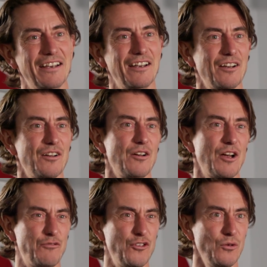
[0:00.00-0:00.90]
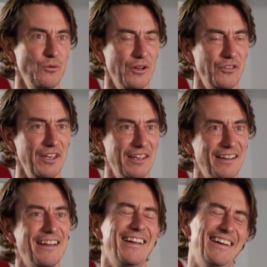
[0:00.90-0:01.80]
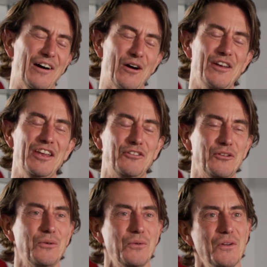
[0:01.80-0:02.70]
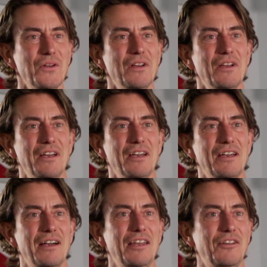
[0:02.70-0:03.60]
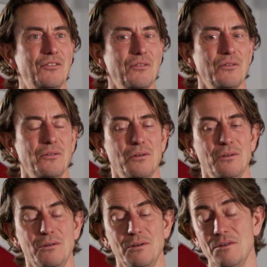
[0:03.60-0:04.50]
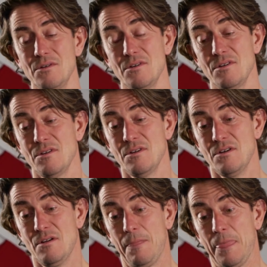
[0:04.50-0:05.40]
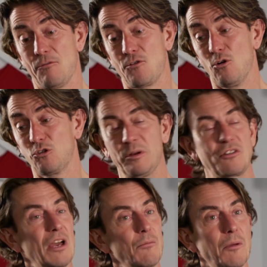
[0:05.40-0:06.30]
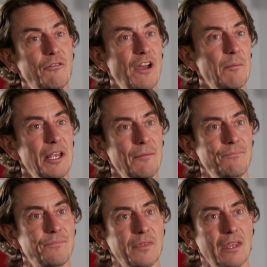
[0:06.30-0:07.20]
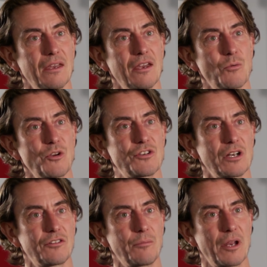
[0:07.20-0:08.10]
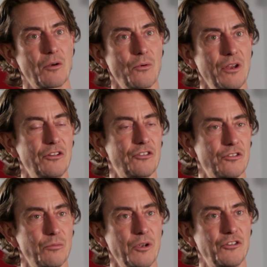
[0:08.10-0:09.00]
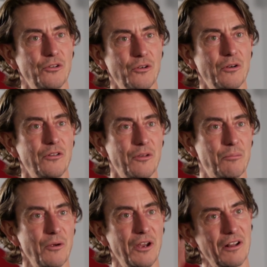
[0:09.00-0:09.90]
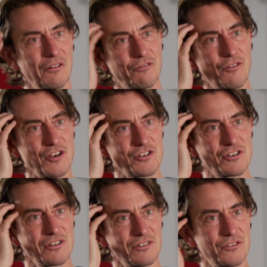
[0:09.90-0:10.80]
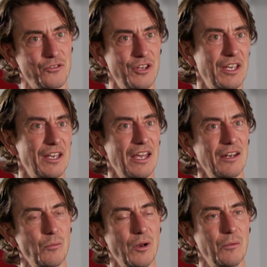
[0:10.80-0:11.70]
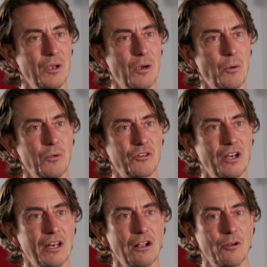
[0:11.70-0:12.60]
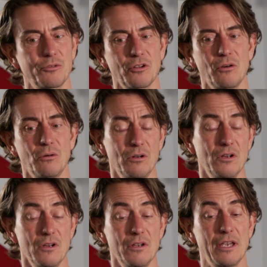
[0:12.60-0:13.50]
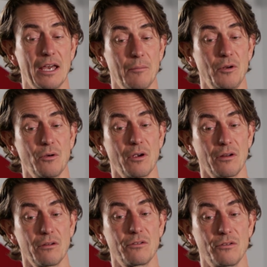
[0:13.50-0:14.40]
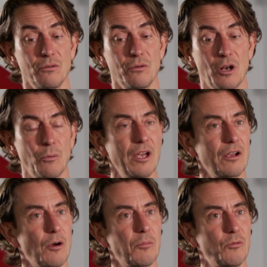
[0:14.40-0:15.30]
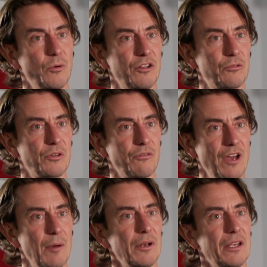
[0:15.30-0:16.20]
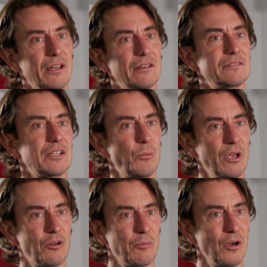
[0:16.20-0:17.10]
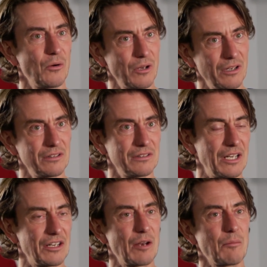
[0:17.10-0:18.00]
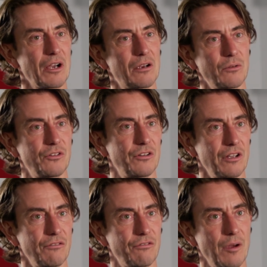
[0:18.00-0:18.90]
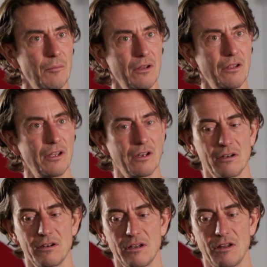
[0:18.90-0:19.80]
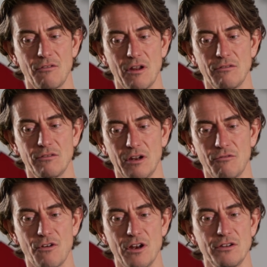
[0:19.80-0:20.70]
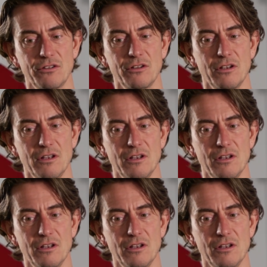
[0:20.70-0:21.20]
A few, I think. Now I need to. I need to, of course, spend time with my family, recharge the batteries, make sure the brain are fresh to think again when we're starting up. So, yeah, I'm looking to get away a couple of weeks with the family and a week on my own in Denmark, visiting family and friends.